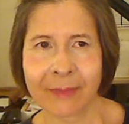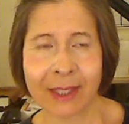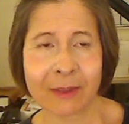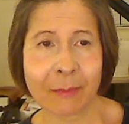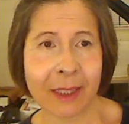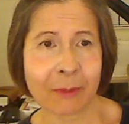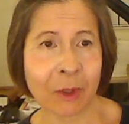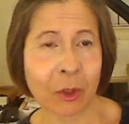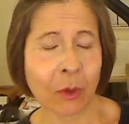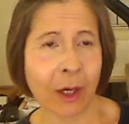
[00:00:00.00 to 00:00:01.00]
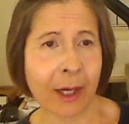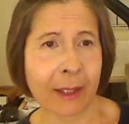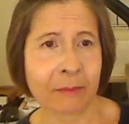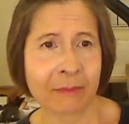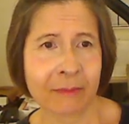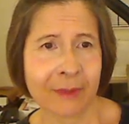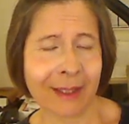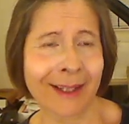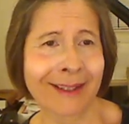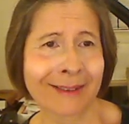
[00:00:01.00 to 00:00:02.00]
That's making me cry.
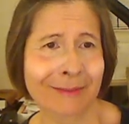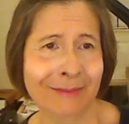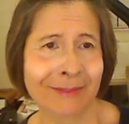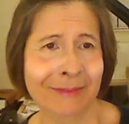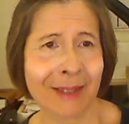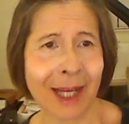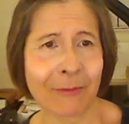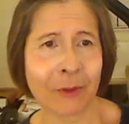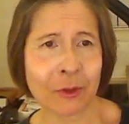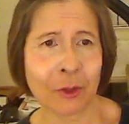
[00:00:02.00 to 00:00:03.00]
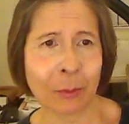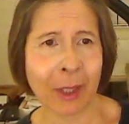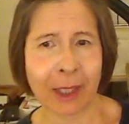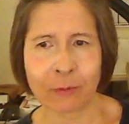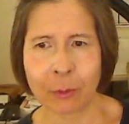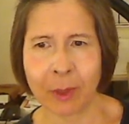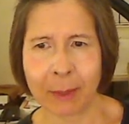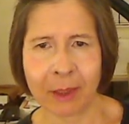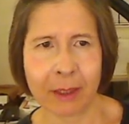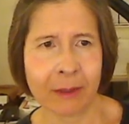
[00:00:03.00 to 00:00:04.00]
I feel so bad for
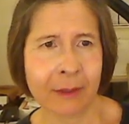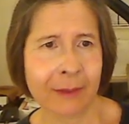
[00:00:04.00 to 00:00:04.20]
Bubba.